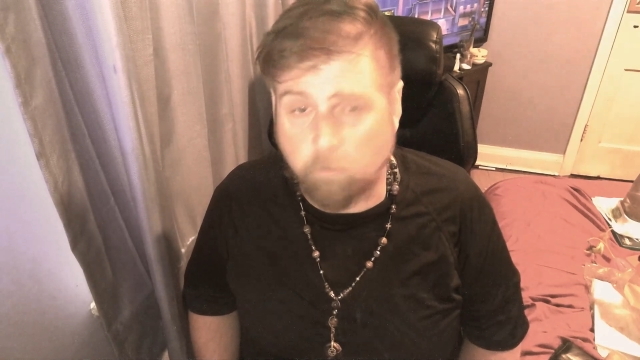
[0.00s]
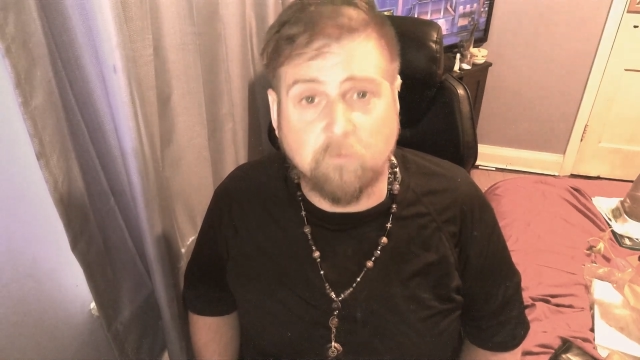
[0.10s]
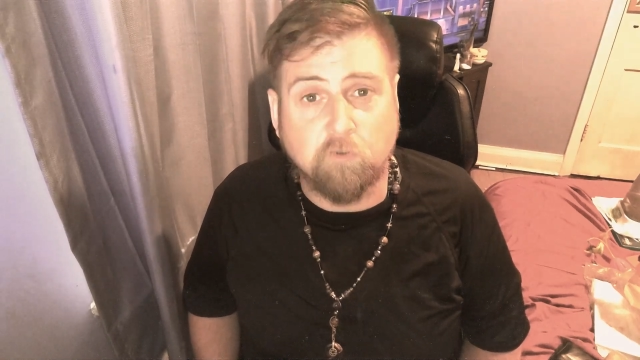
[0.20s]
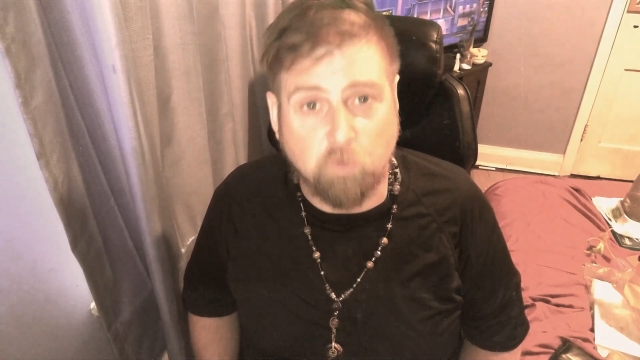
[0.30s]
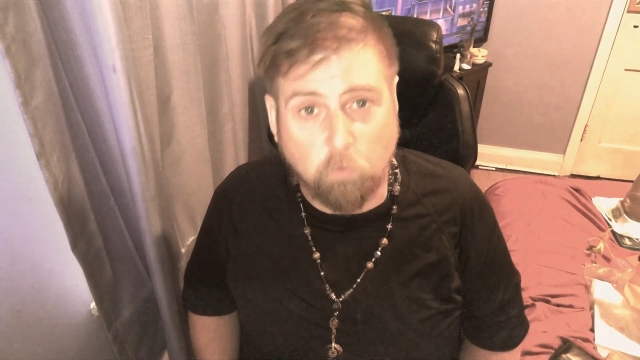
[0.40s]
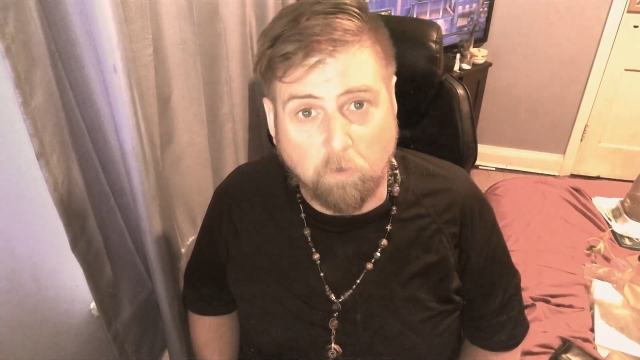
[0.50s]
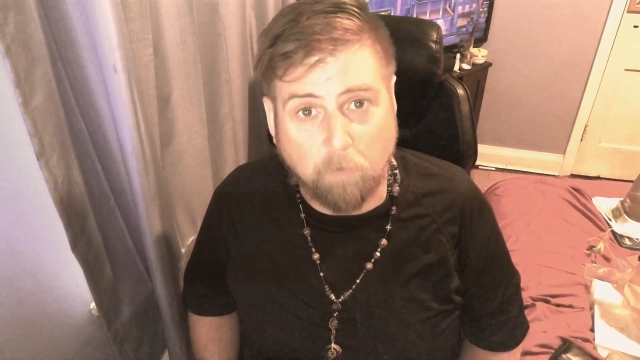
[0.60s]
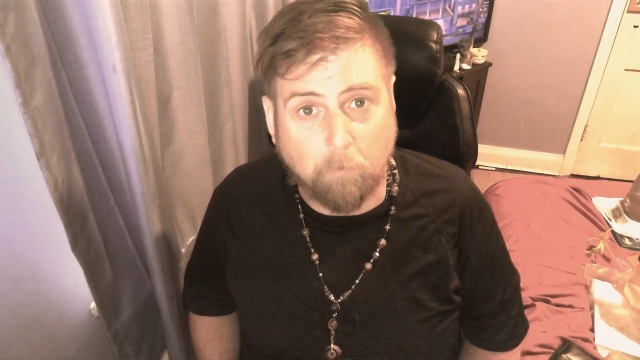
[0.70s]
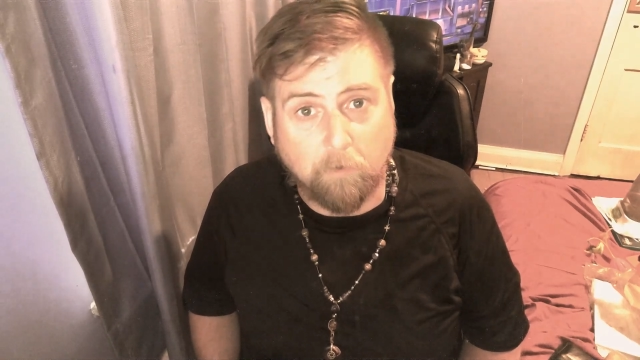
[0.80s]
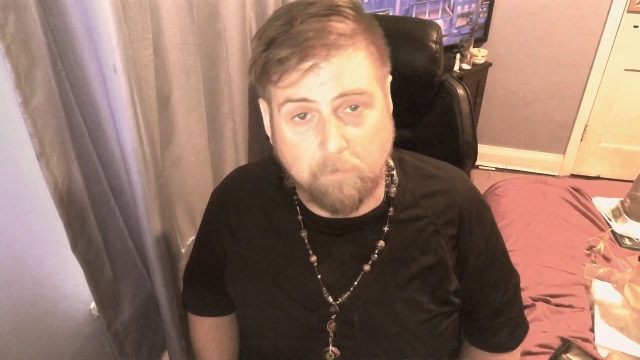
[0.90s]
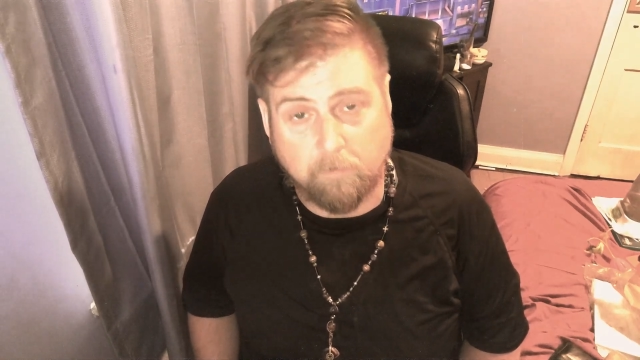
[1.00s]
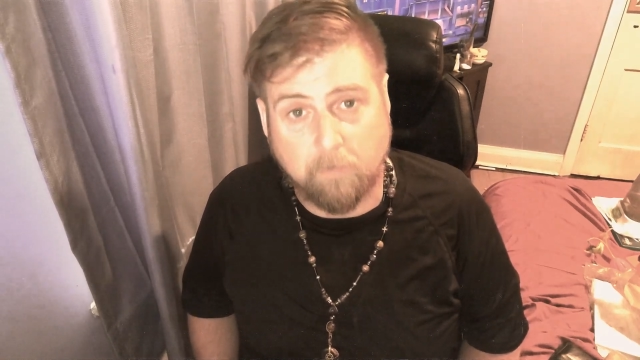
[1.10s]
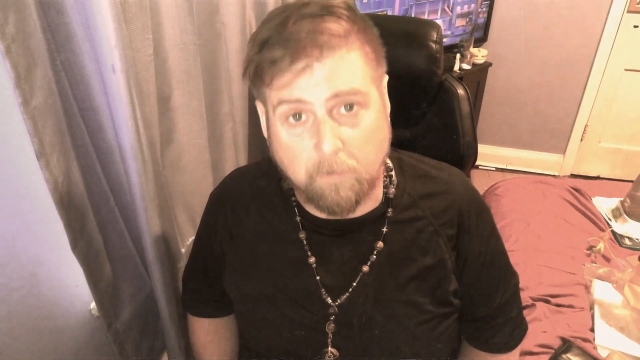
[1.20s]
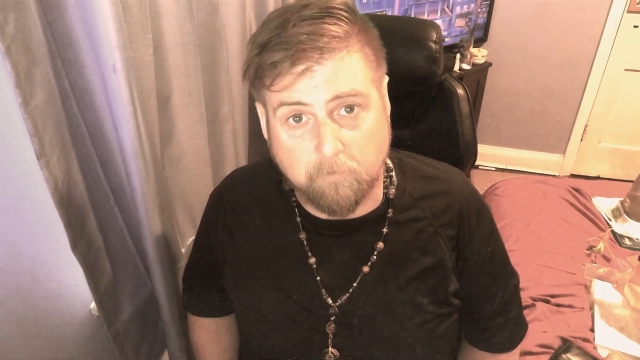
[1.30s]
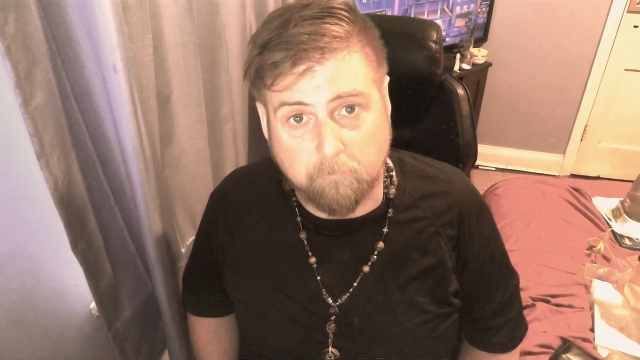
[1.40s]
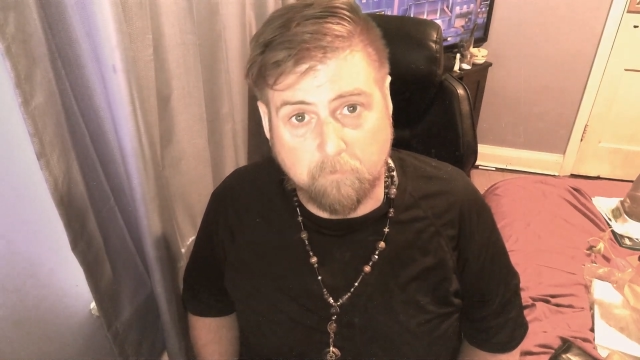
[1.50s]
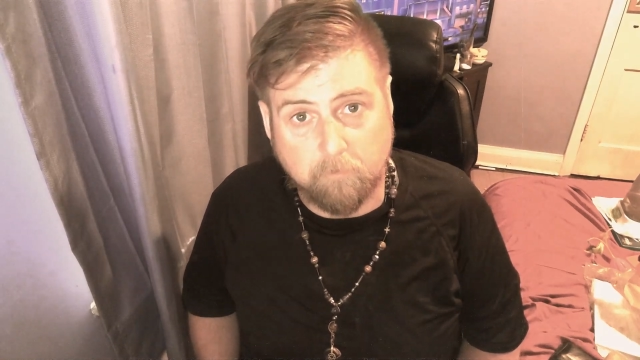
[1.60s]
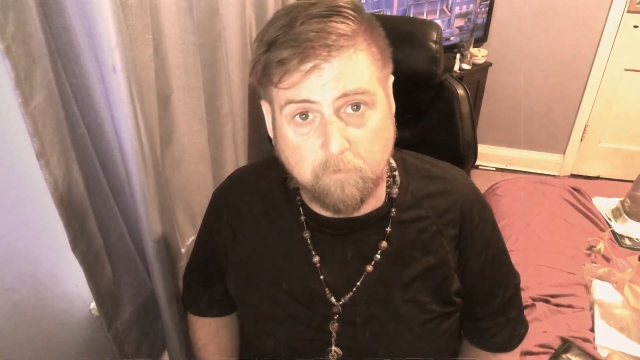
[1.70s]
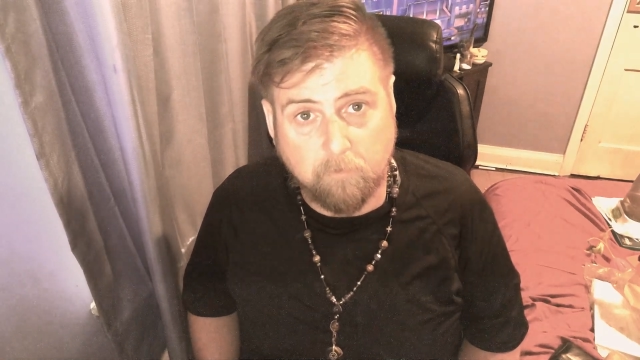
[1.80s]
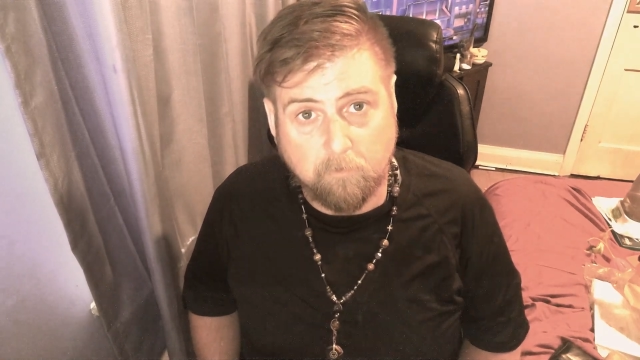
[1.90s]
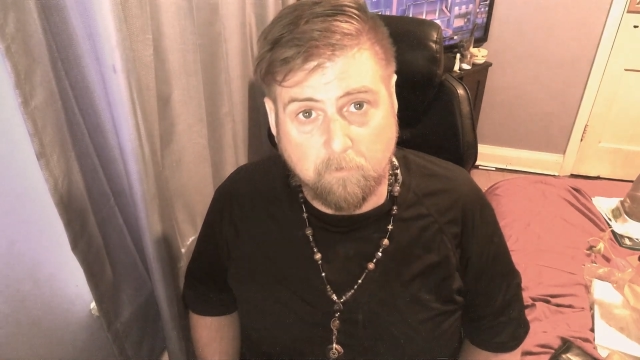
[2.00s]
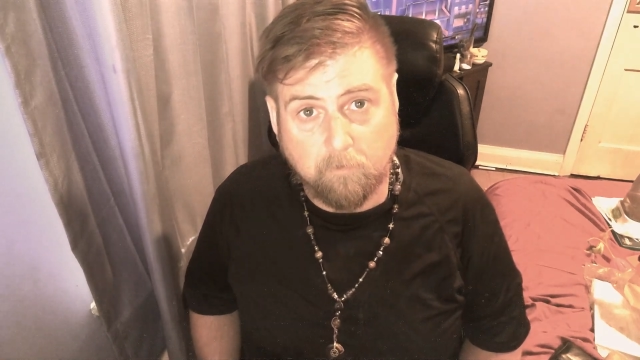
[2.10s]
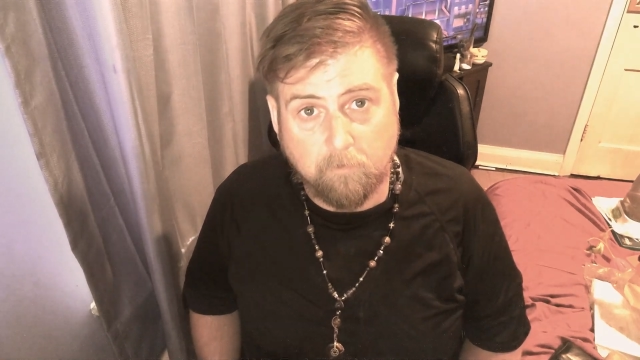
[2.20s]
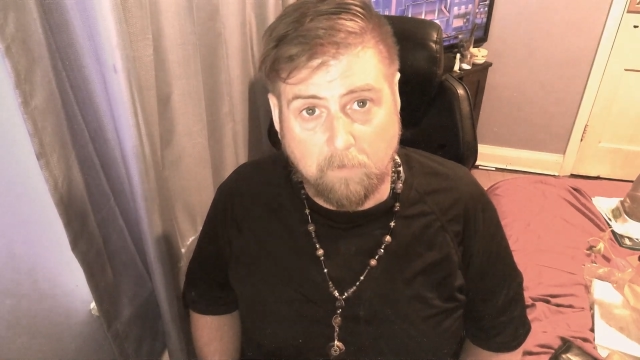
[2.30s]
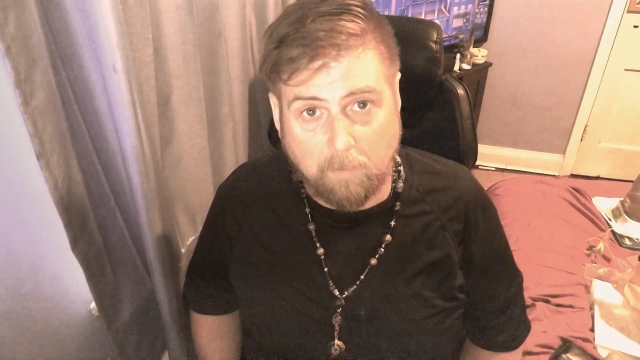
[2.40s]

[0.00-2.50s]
Don't even joke about anything negative.